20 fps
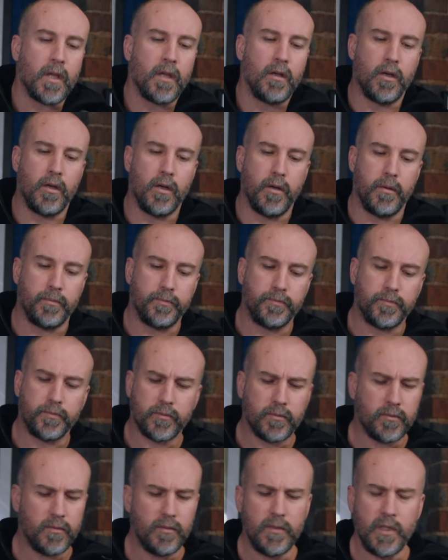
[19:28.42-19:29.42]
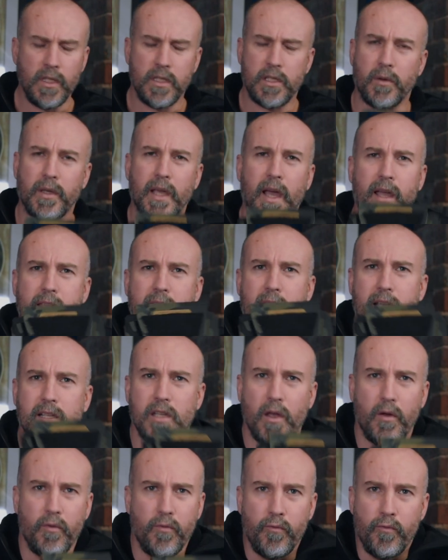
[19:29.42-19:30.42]
So again, yeah,
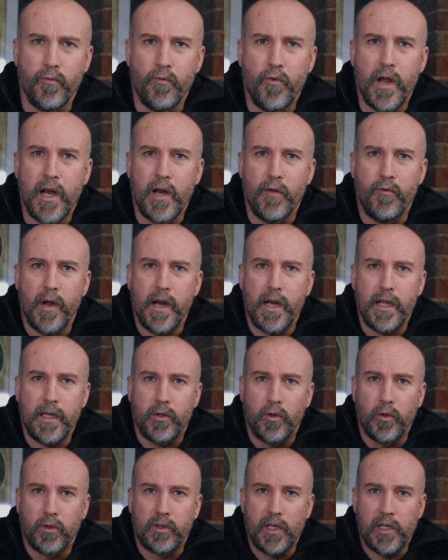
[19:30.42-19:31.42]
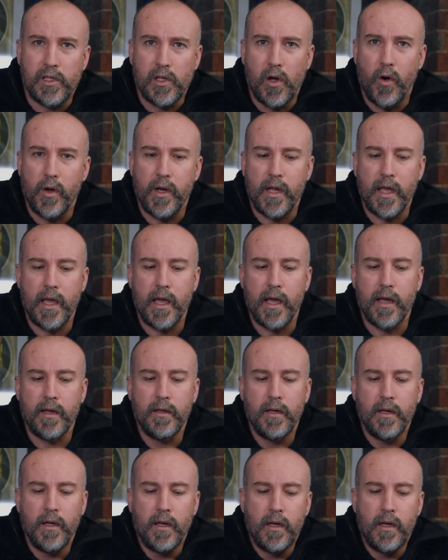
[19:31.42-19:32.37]
so really good design here.